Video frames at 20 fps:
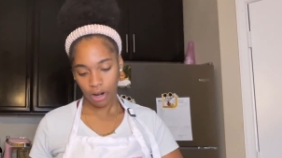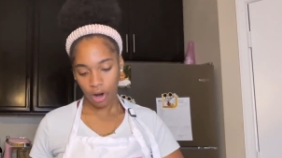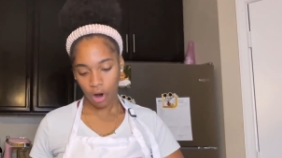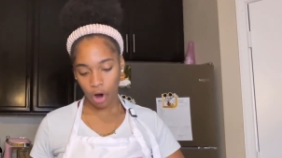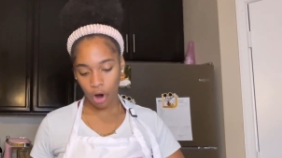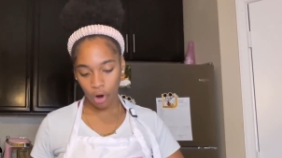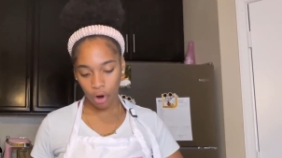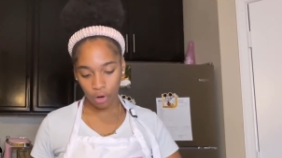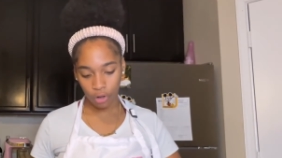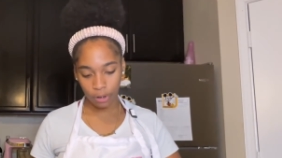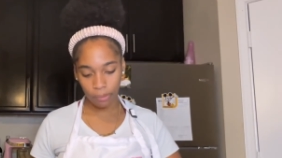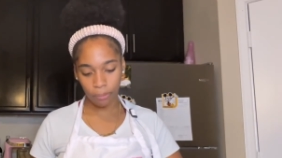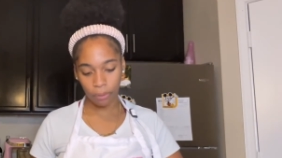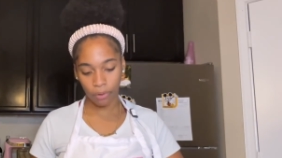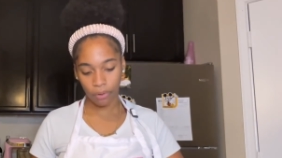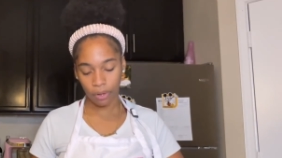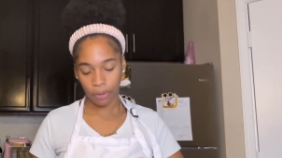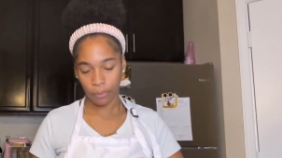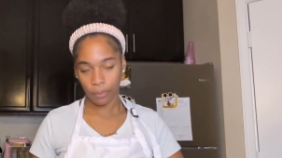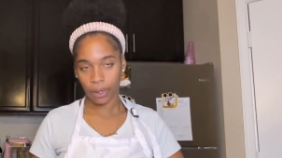Oh, the
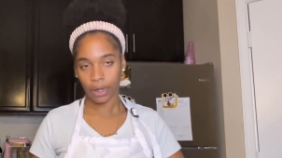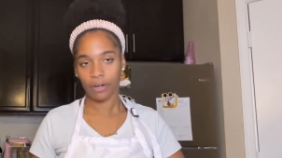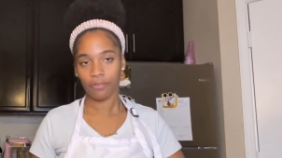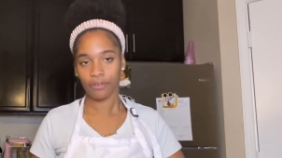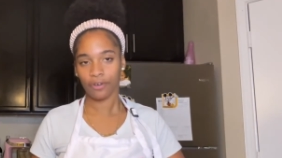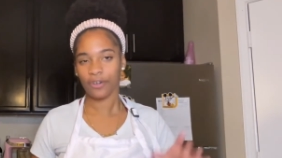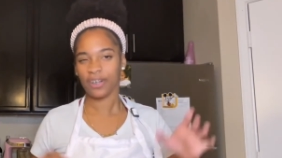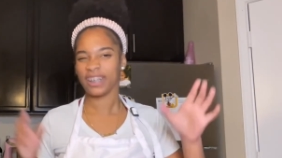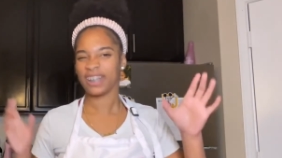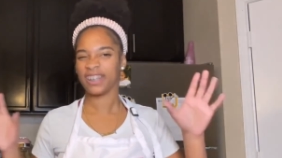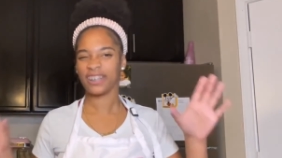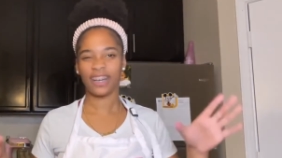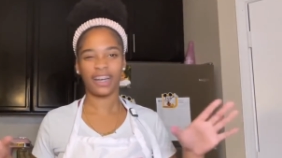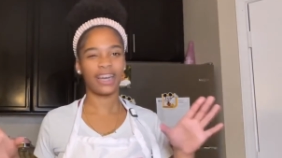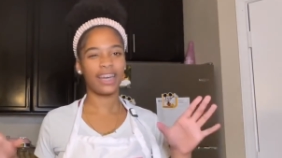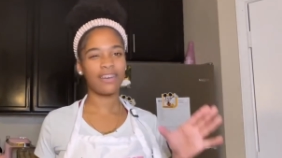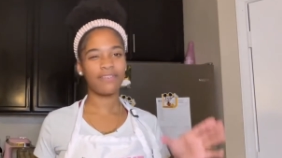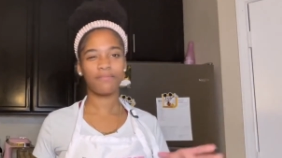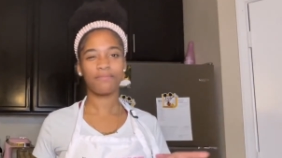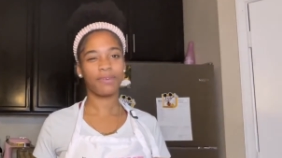broken one, of course. So I can't
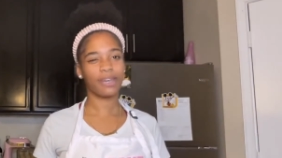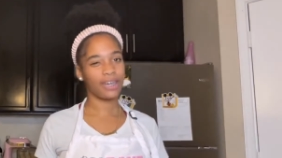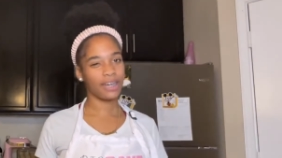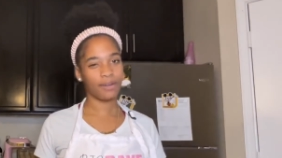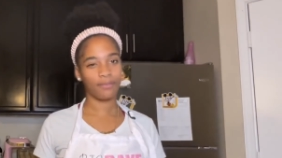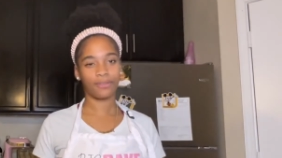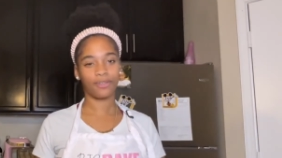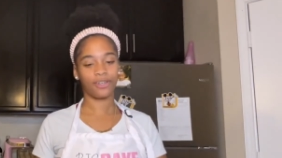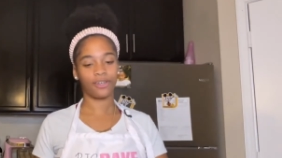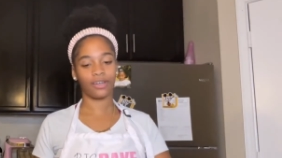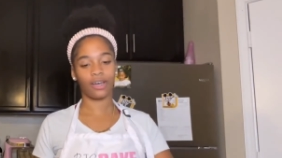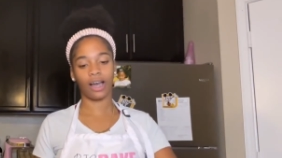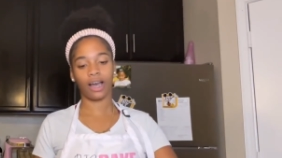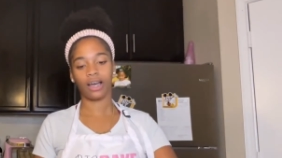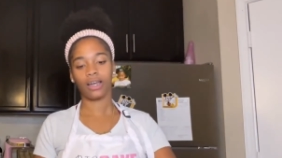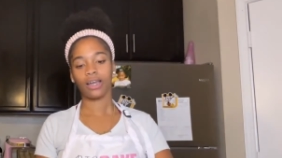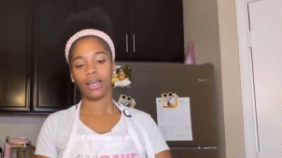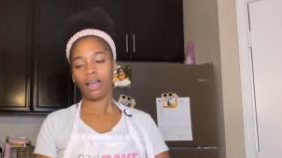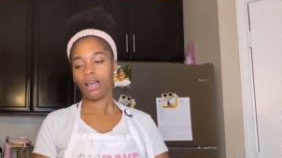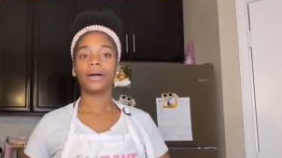even pick it up to show you guys.
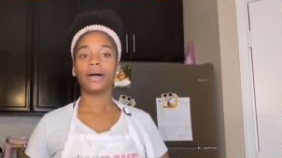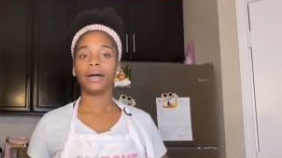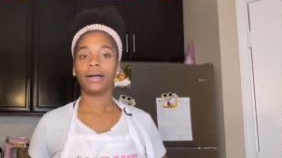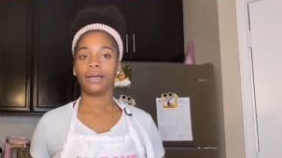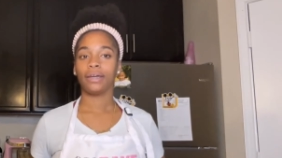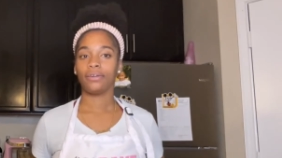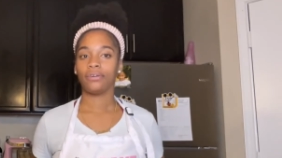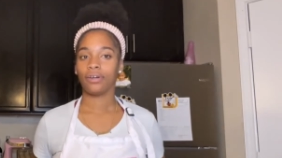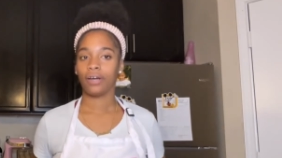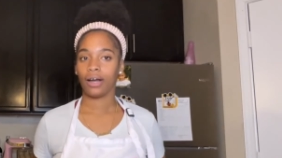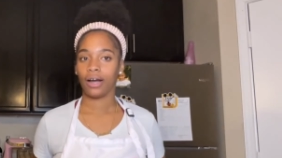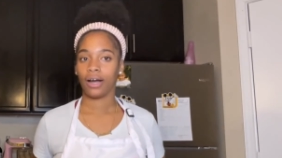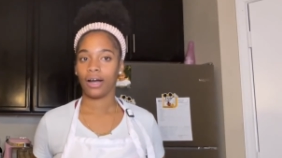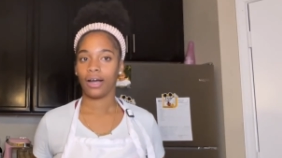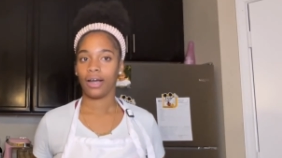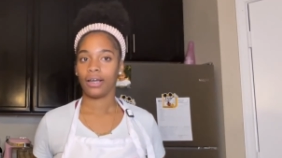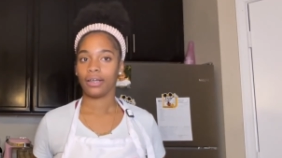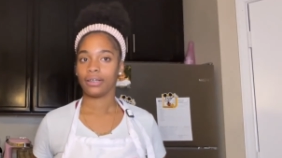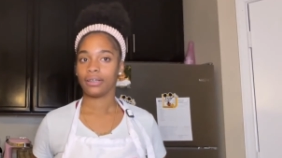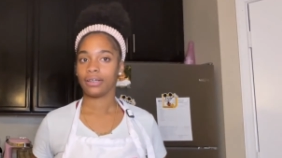But you
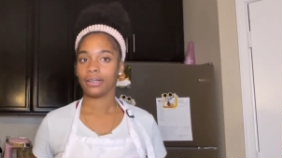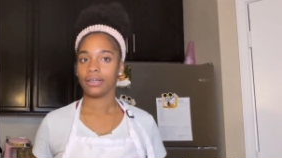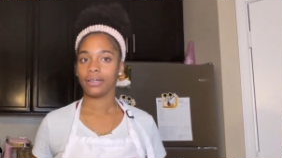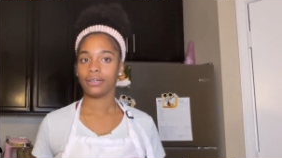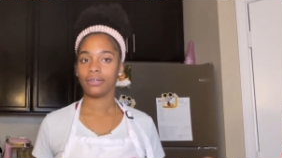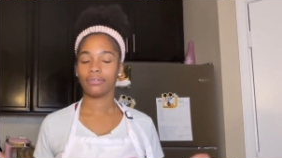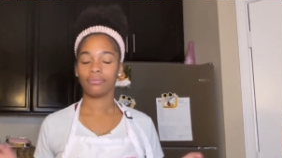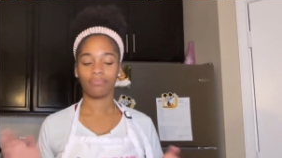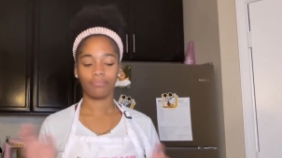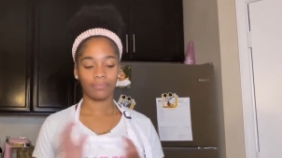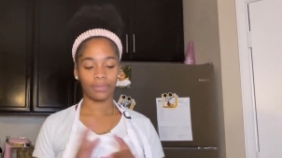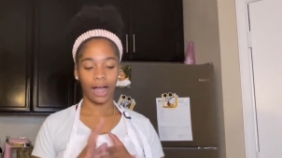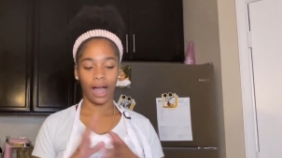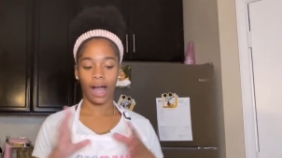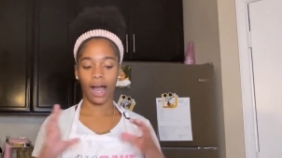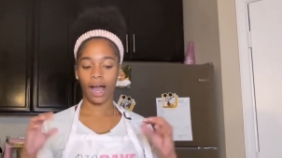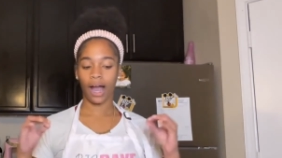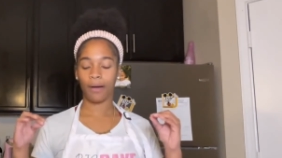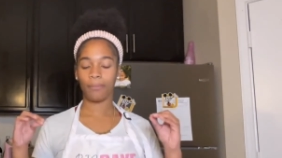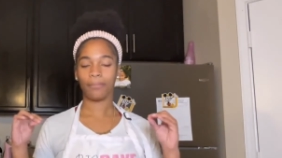guys,
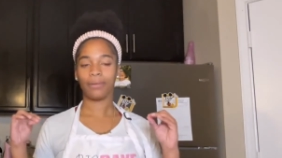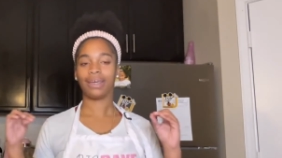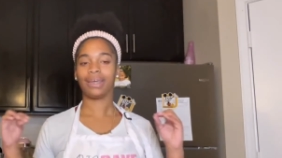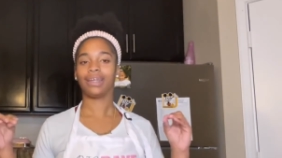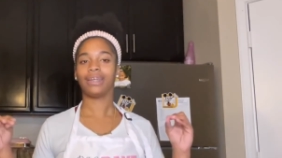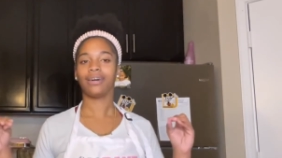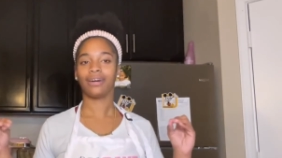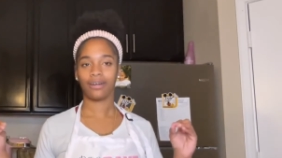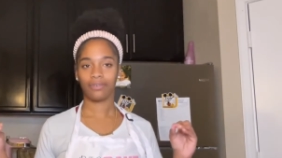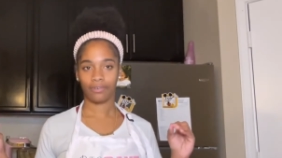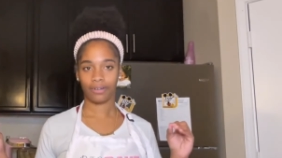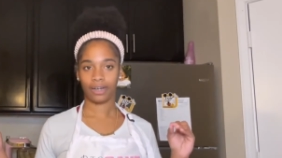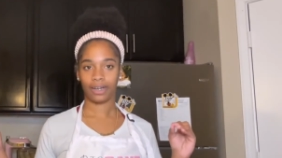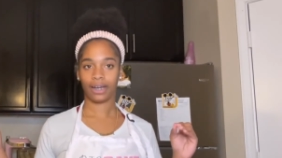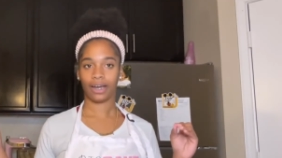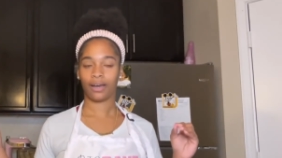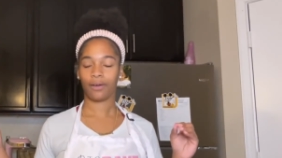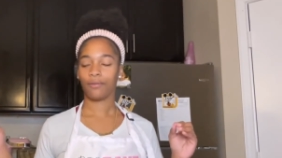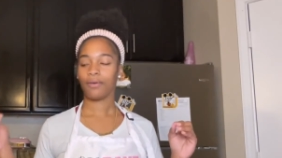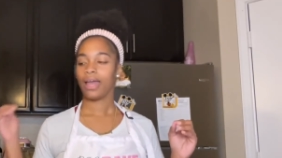I'm in love right
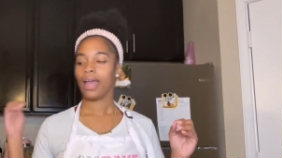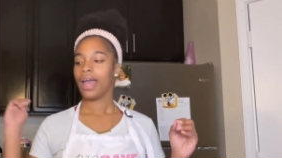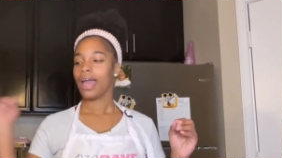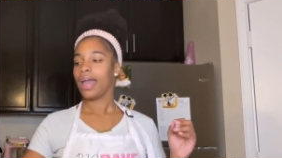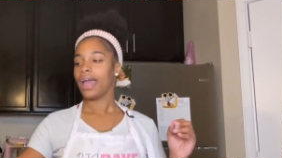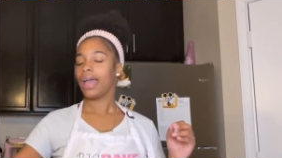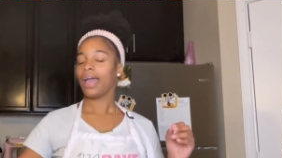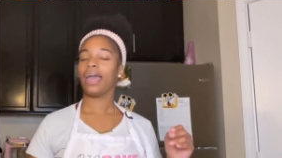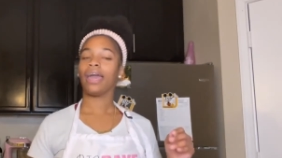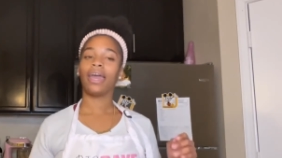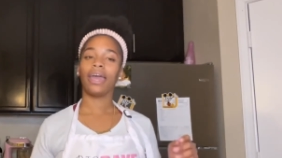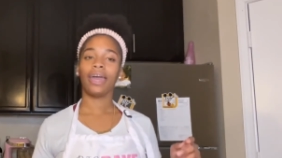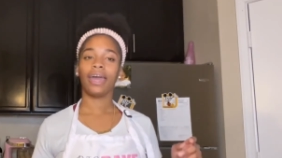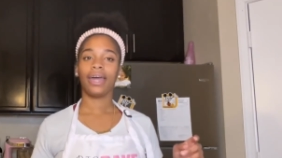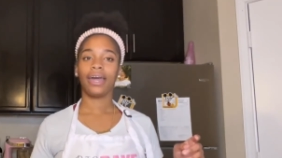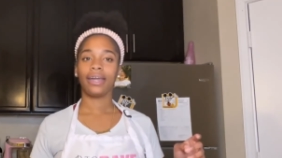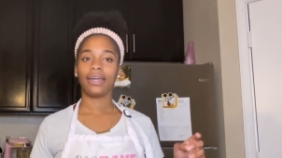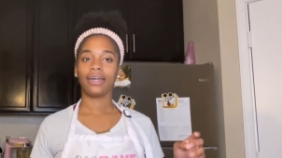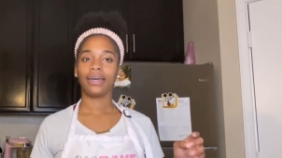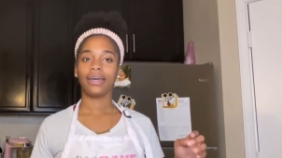now.
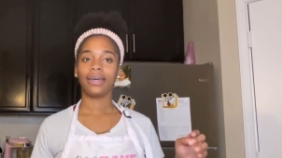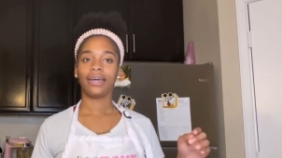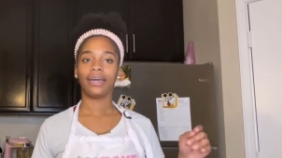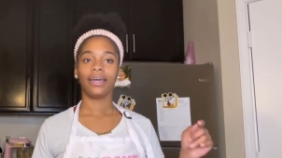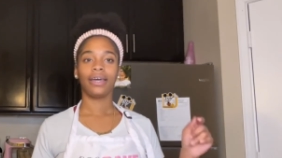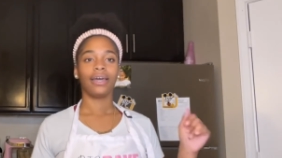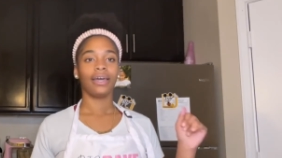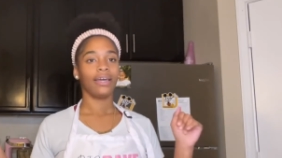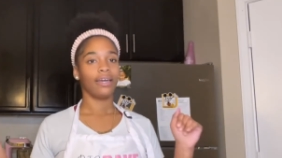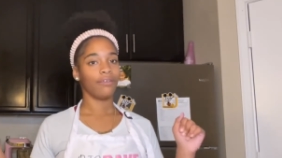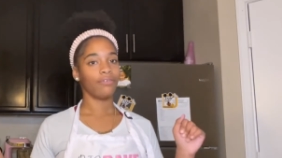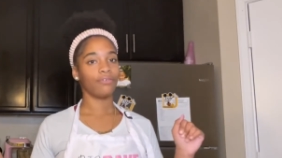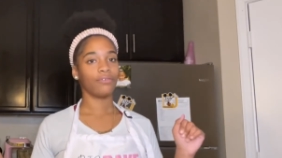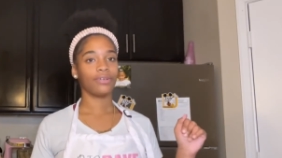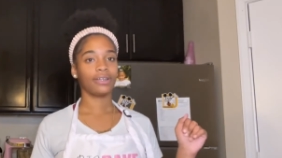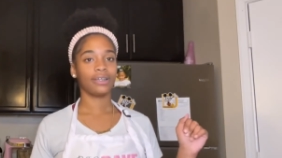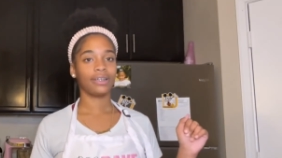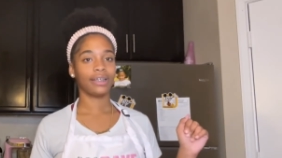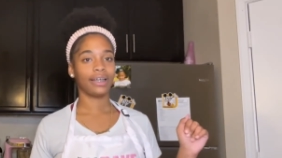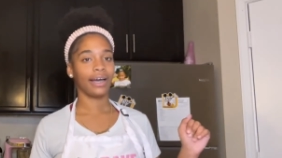And if you
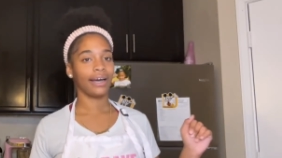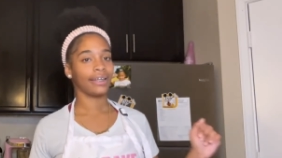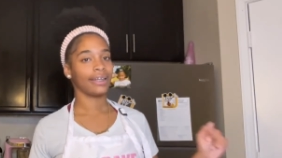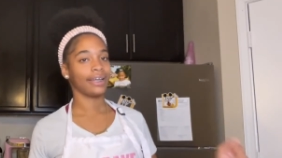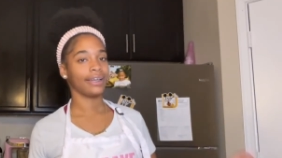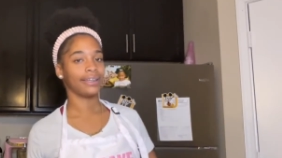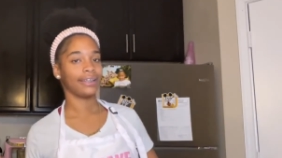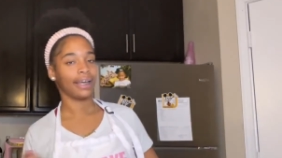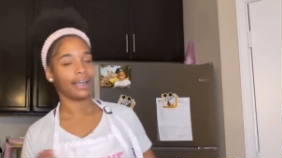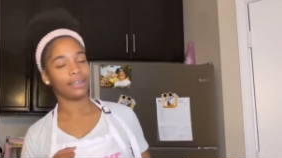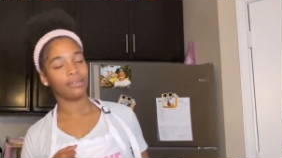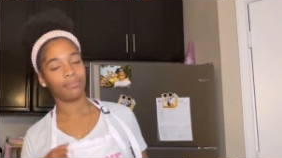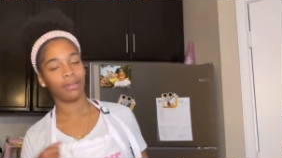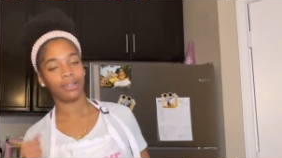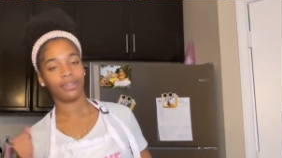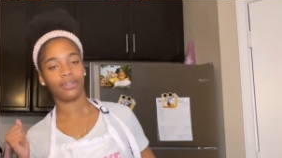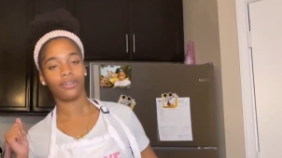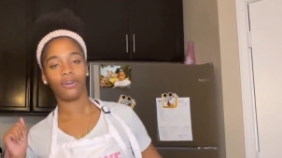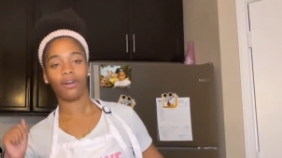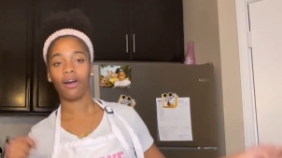want to see how they taste, make
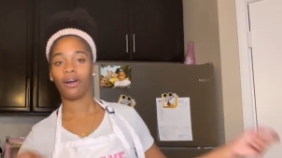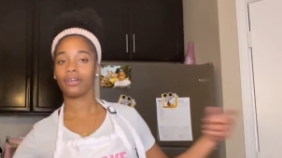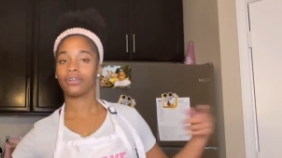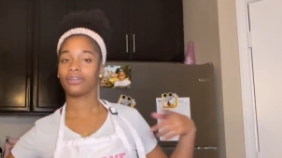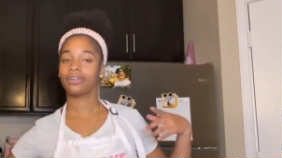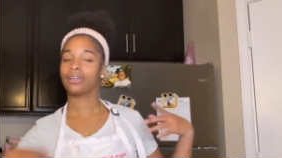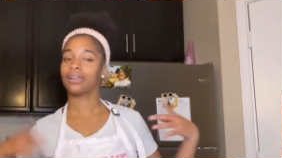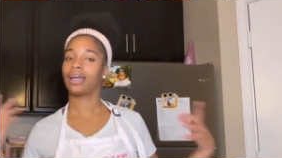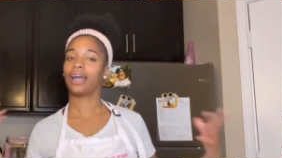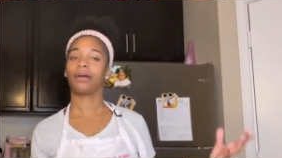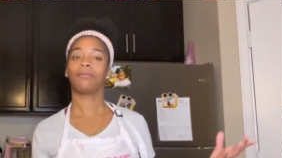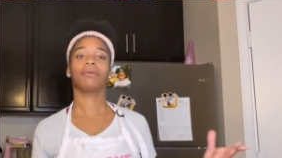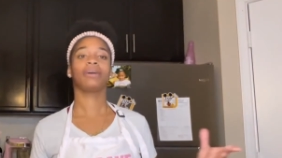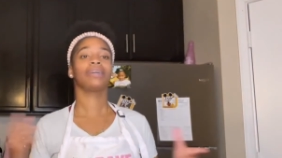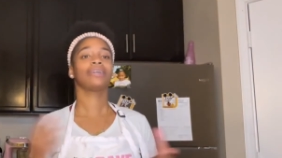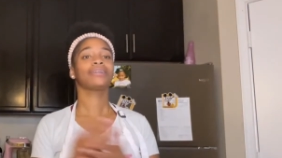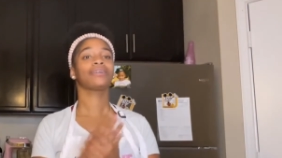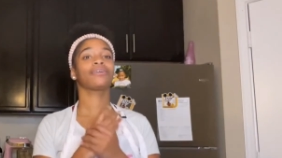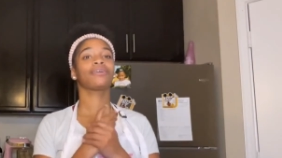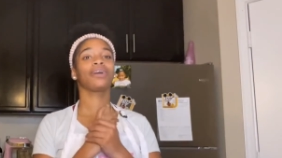sure you also check out my
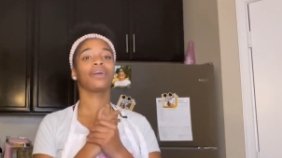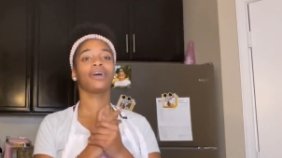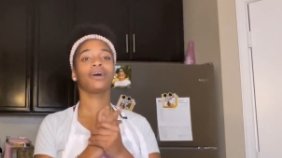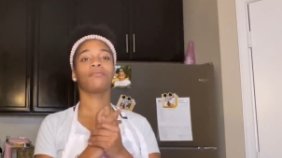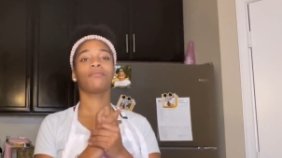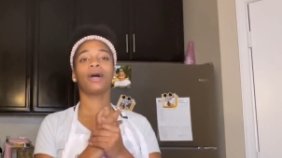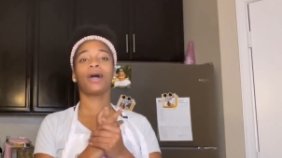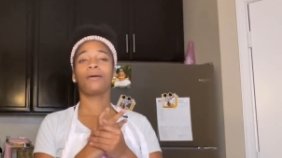Instagram.